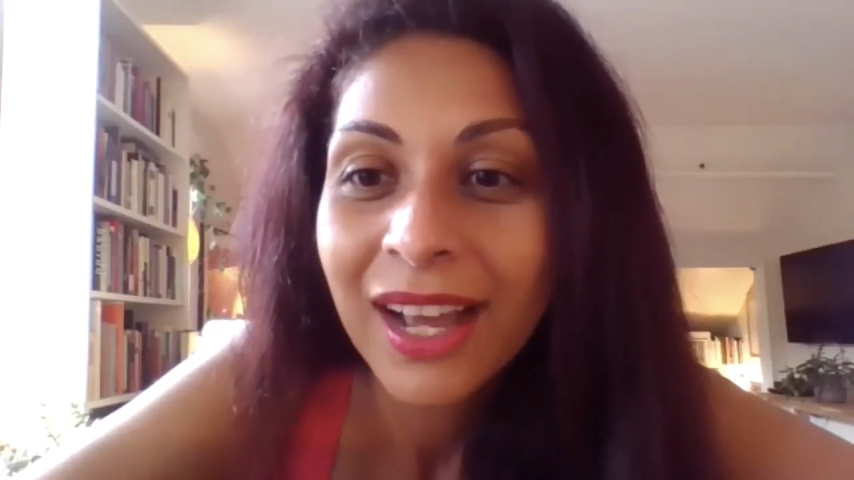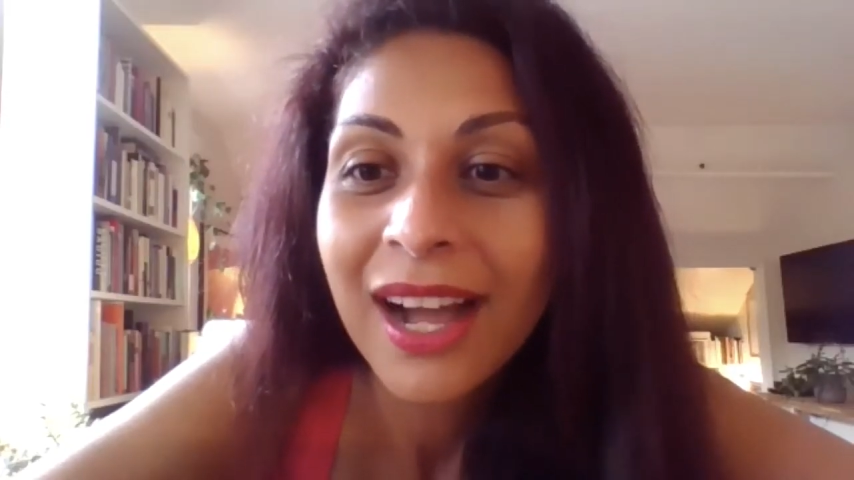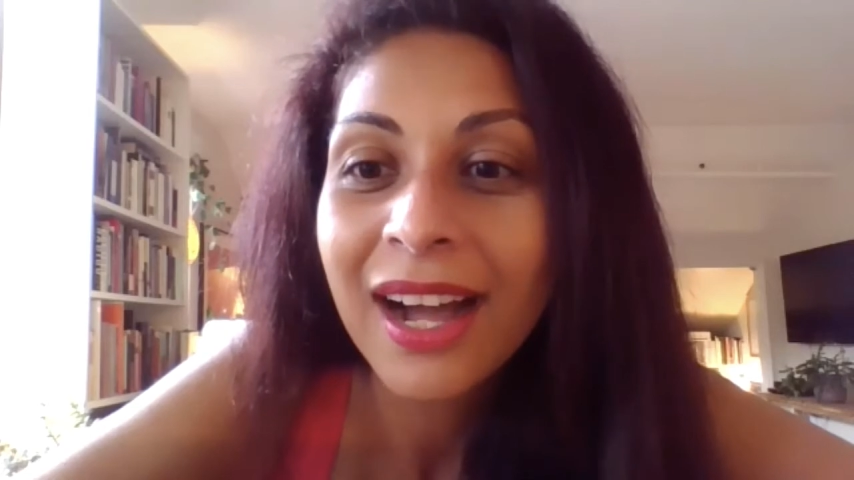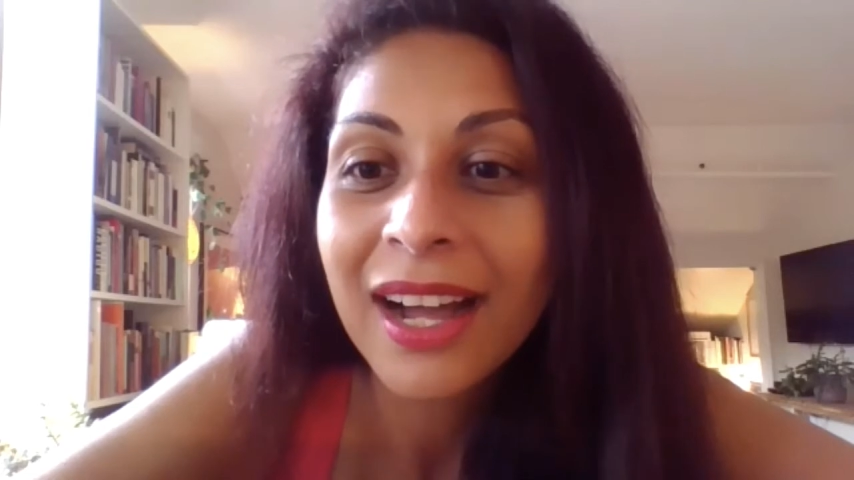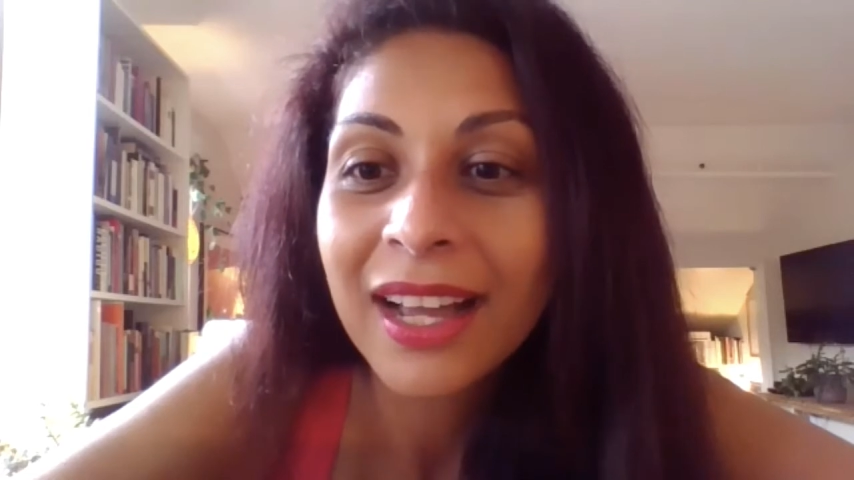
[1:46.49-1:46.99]

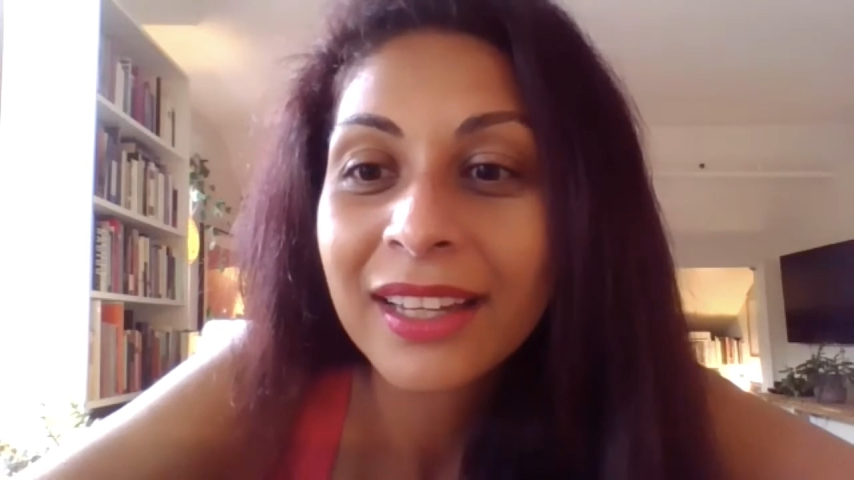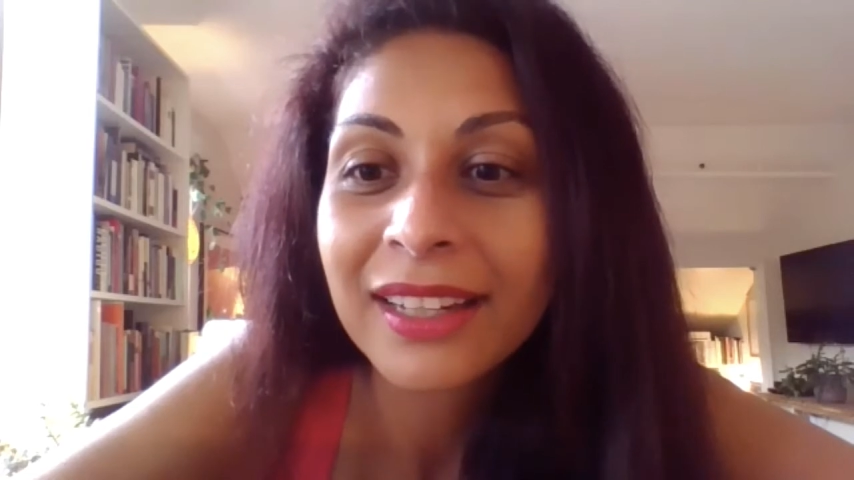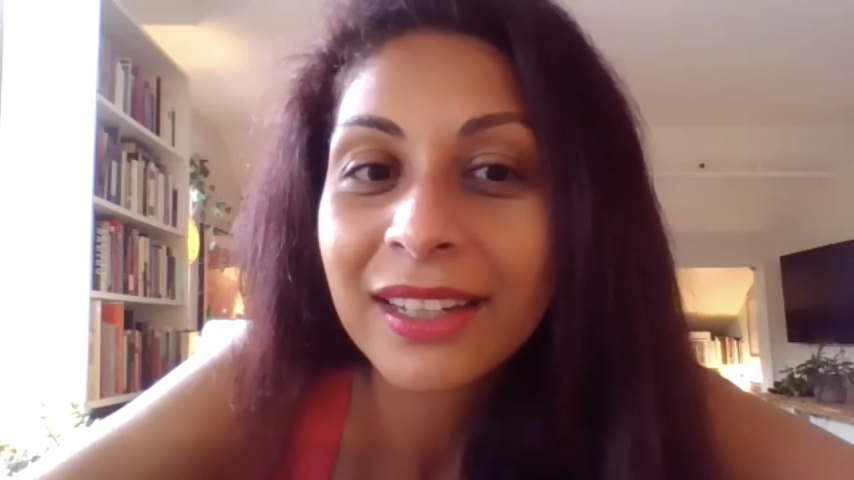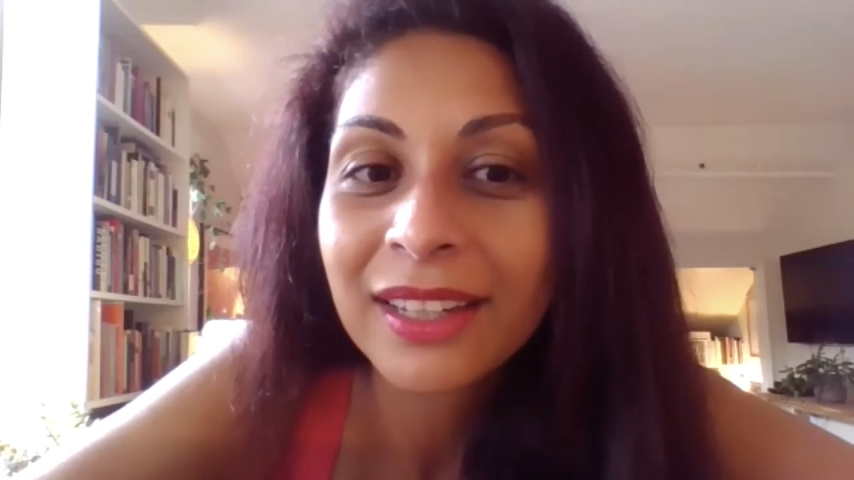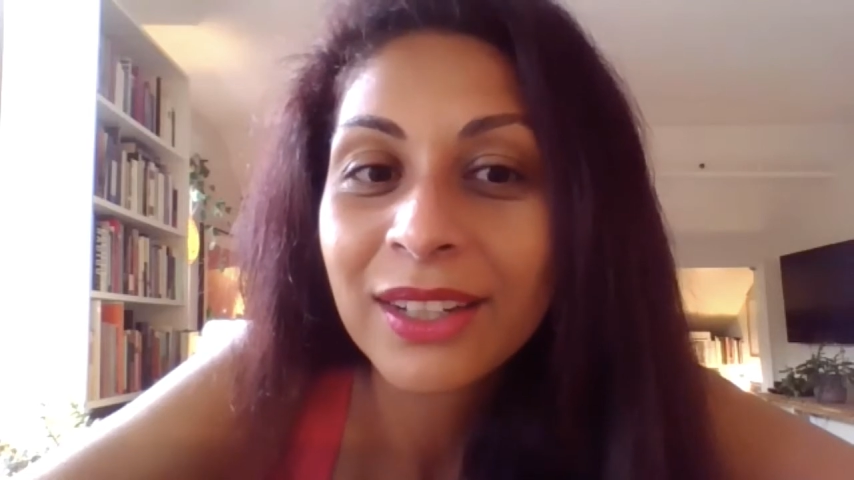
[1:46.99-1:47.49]
I
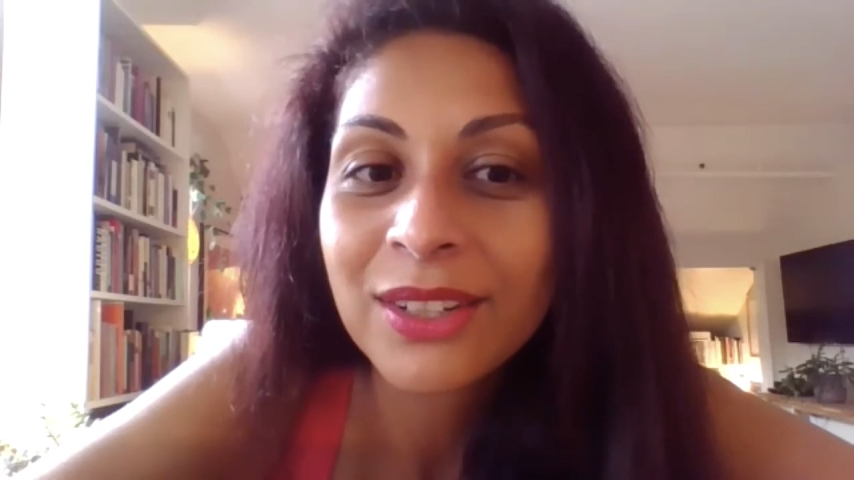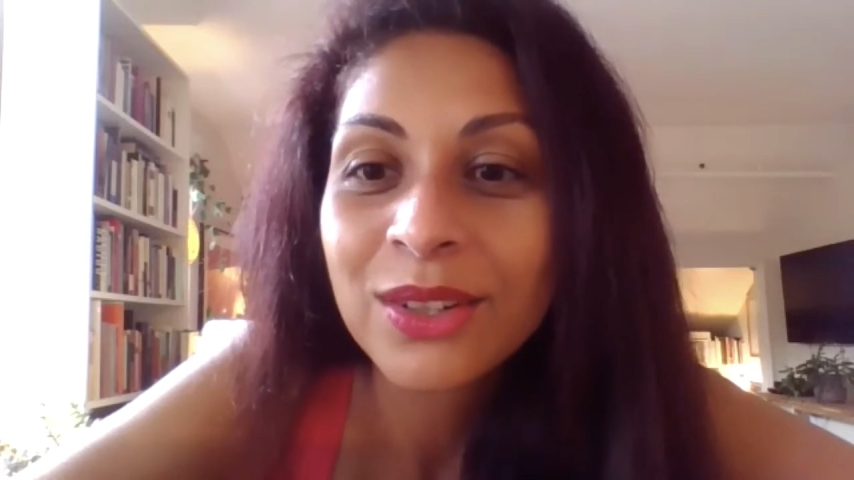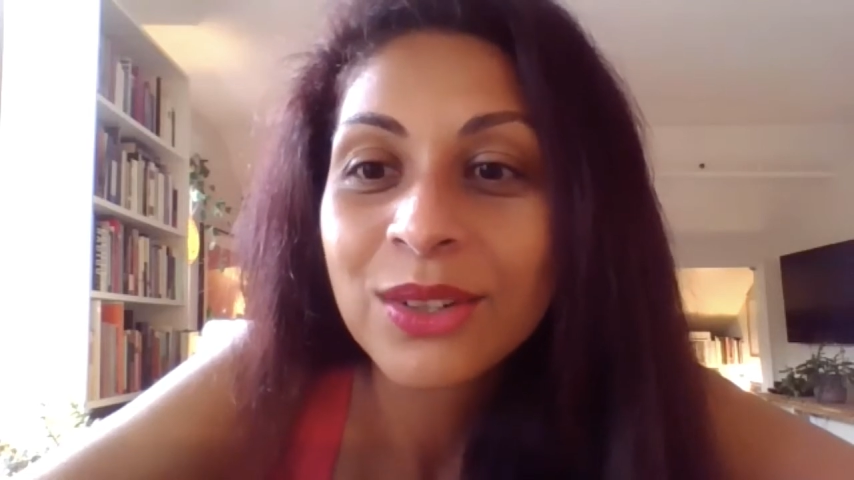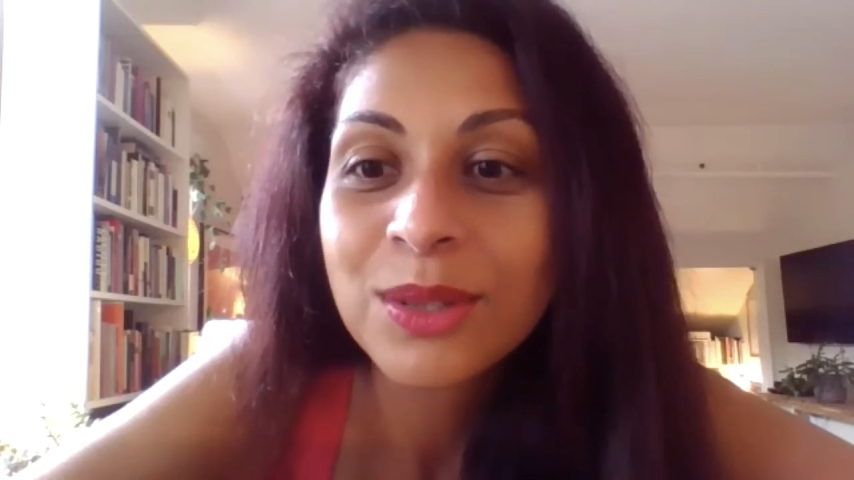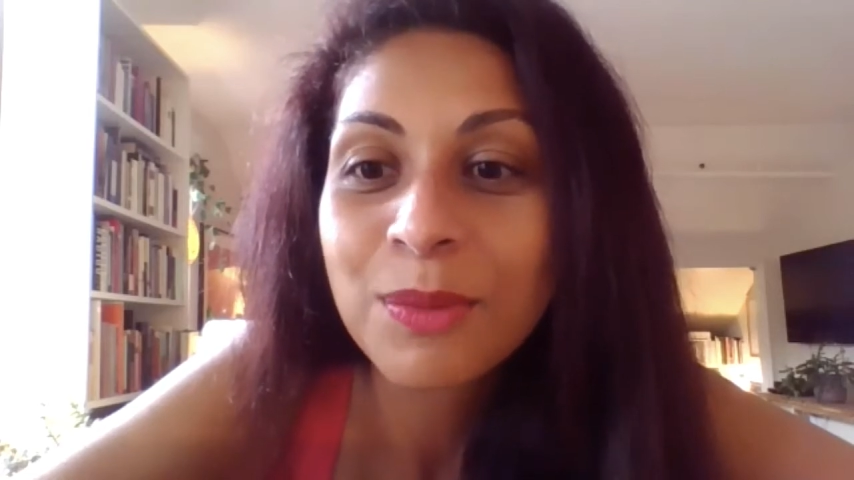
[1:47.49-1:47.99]
need
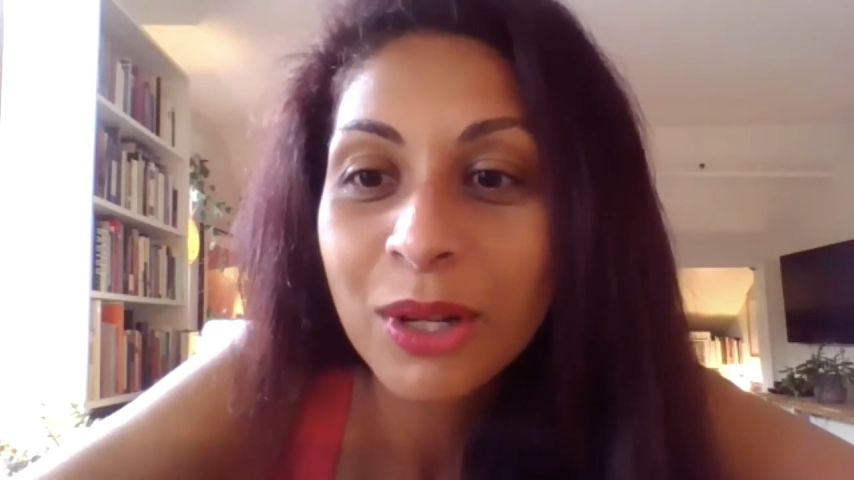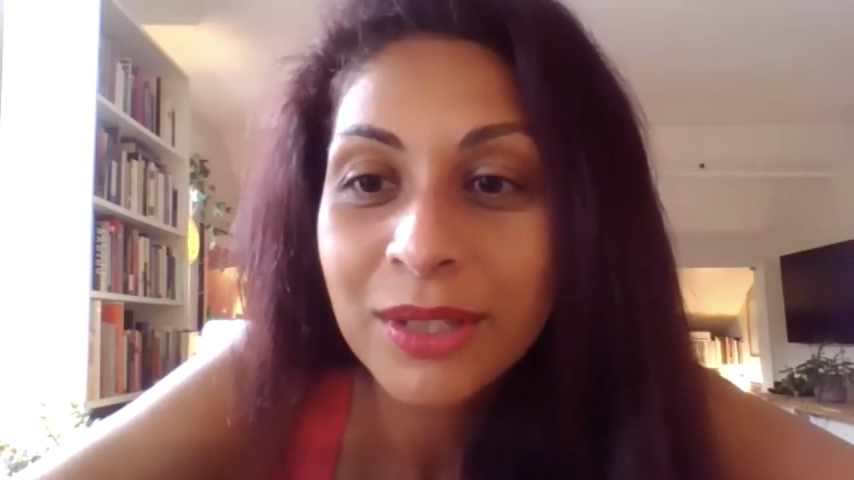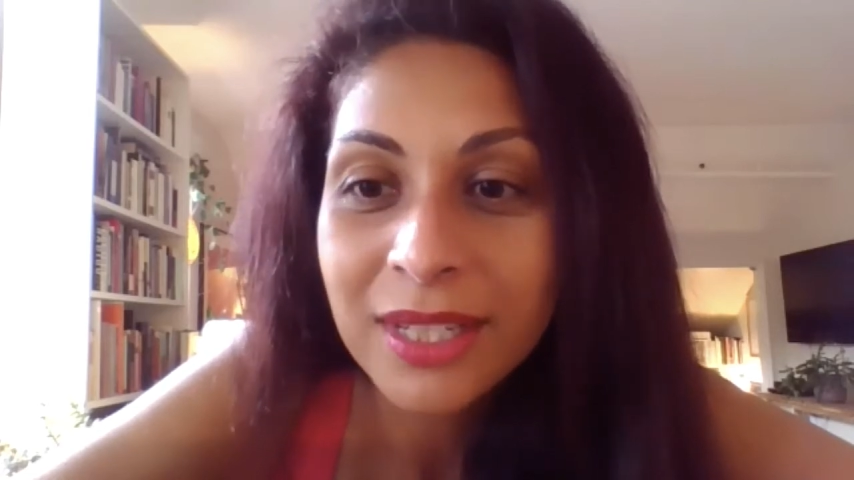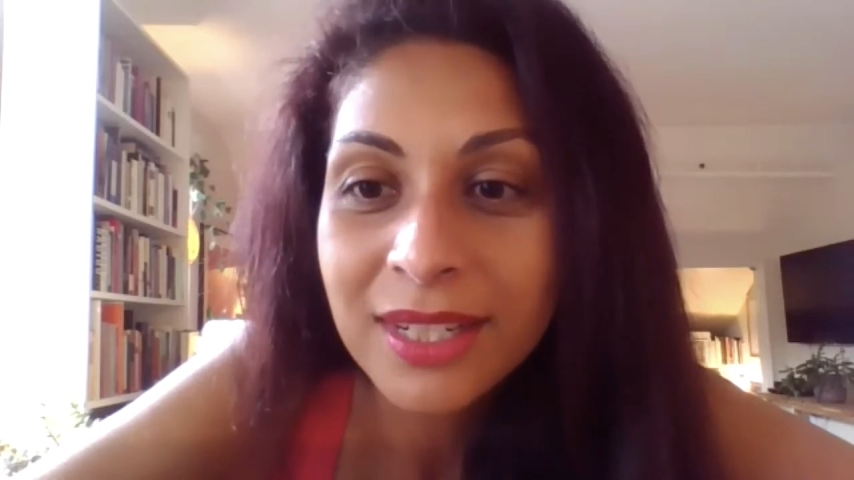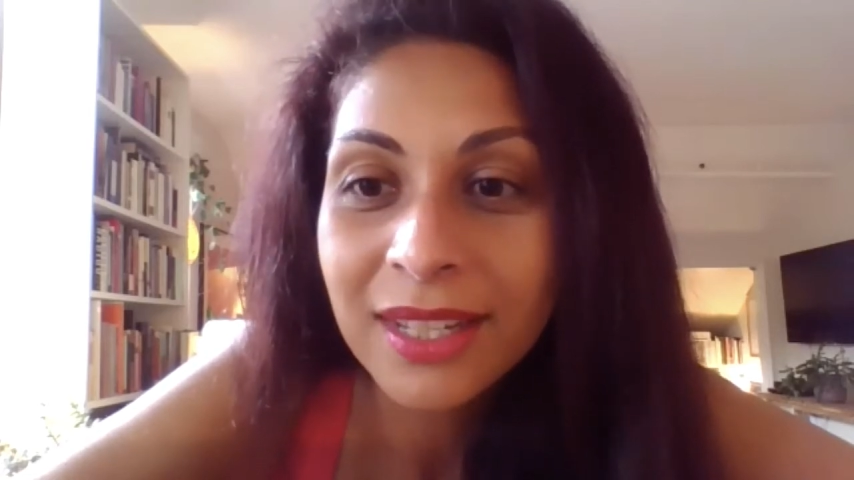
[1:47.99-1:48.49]
small
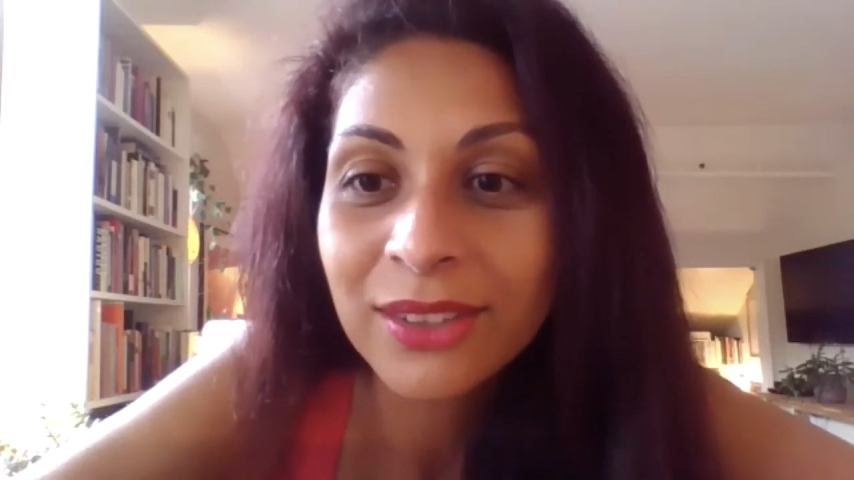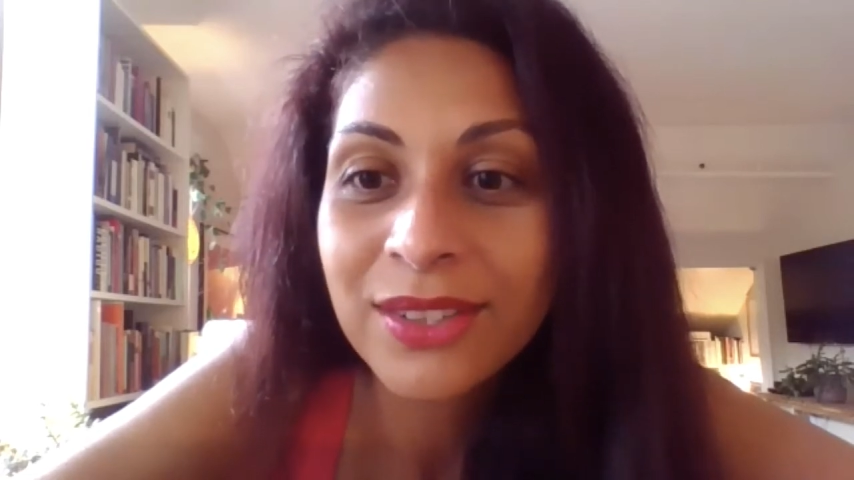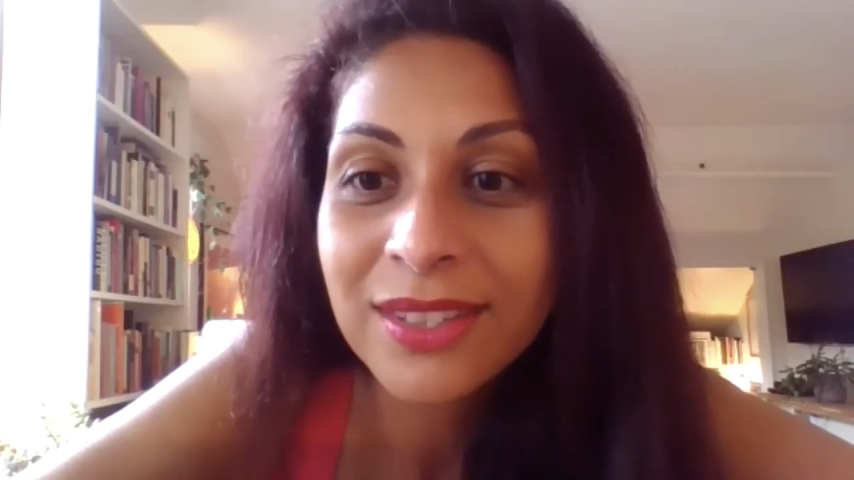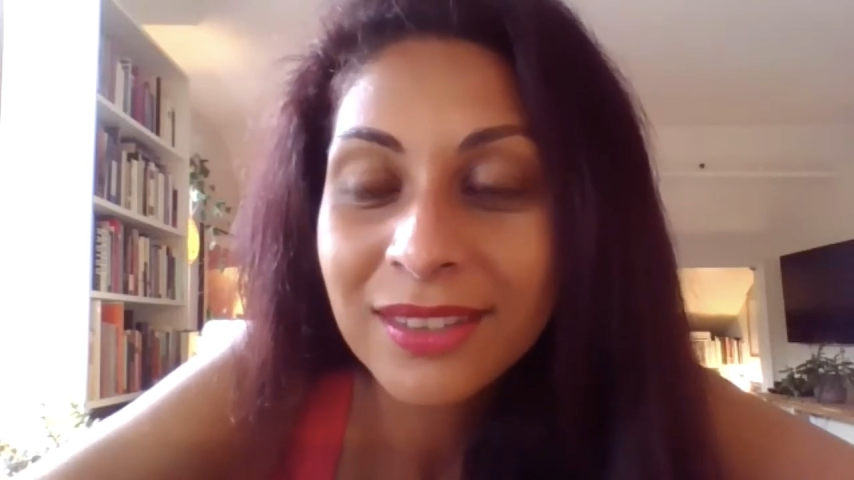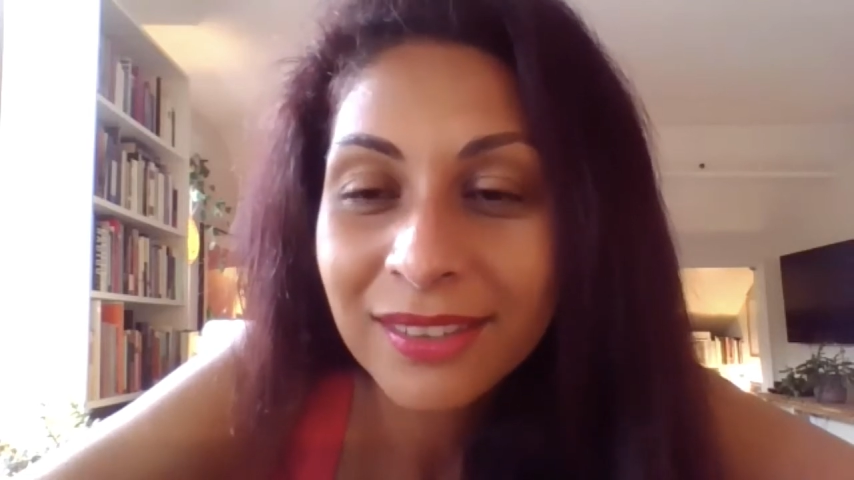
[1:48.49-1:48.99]

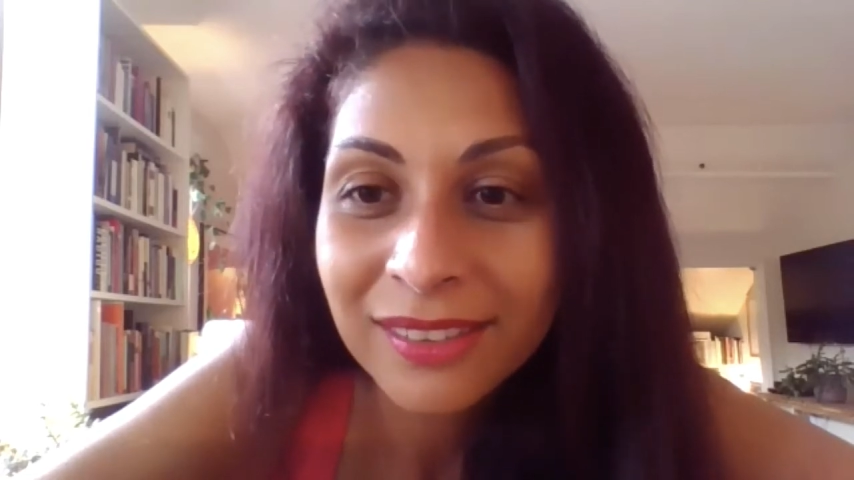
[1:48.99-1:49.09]
details.